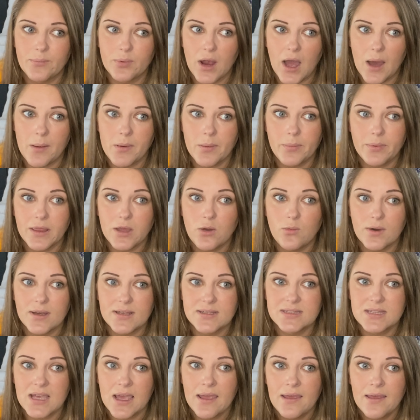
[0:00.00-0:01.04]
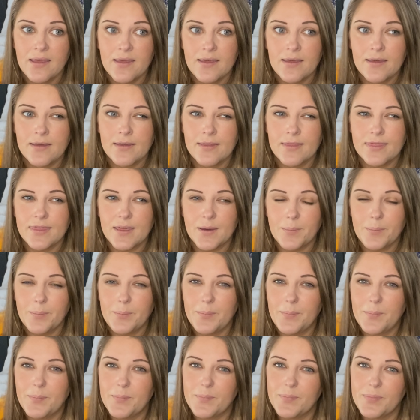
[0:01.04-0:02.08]
probably was
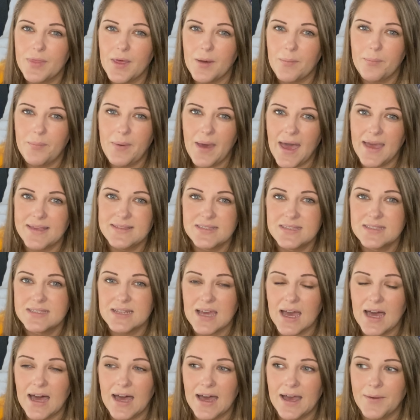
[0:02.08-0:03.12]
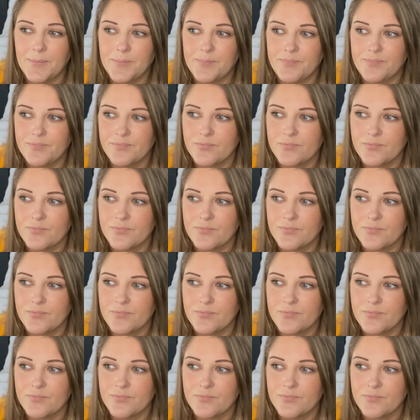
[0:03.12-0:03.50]
the best, I